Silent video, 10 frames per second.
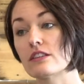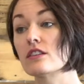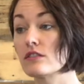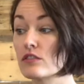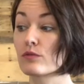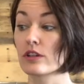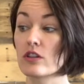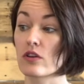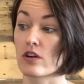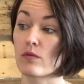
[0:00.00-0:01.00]
to really
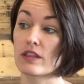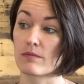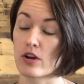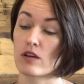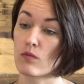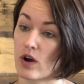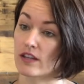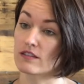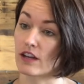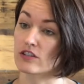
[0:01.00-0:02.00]
learn what the market
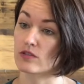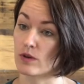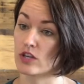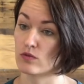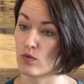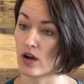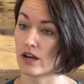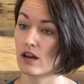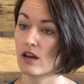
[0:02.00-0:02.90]
wants, not just what you want,